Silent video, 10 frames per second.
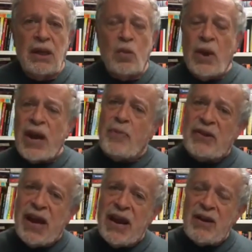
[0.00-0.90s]
What
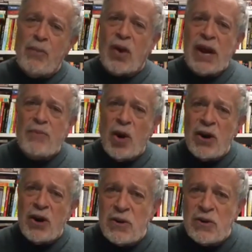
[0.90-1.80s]
happened then?
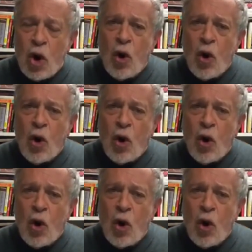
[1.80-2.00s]
Breitbart News